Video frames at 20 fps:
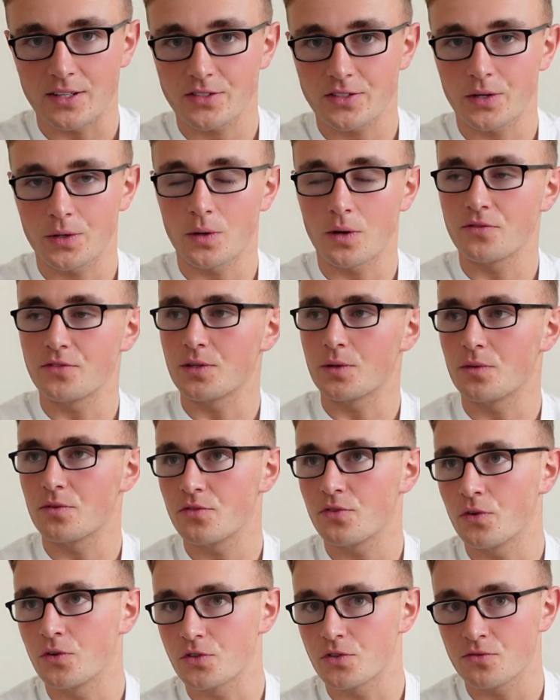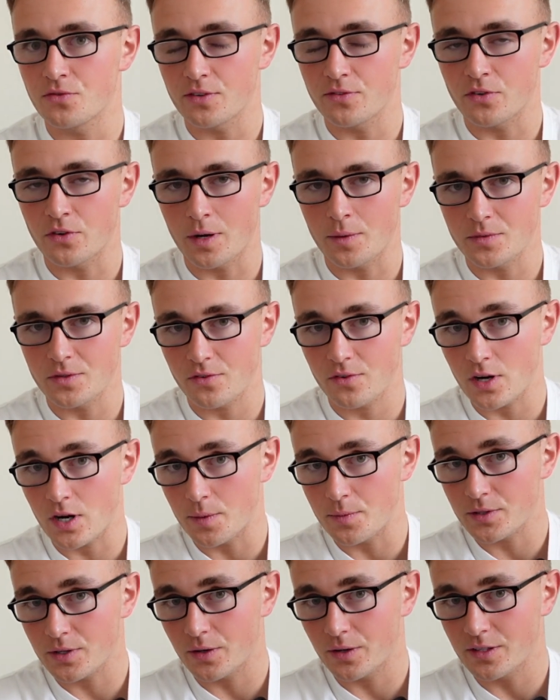So obviously with 450 grams of
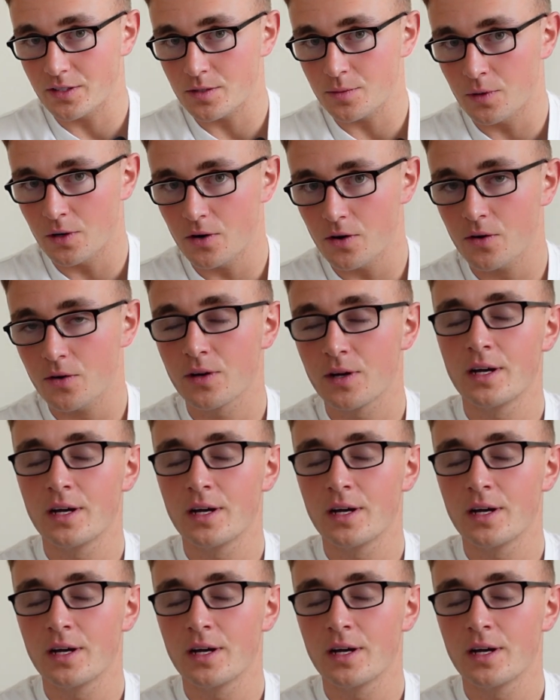carbs going in tomorrow,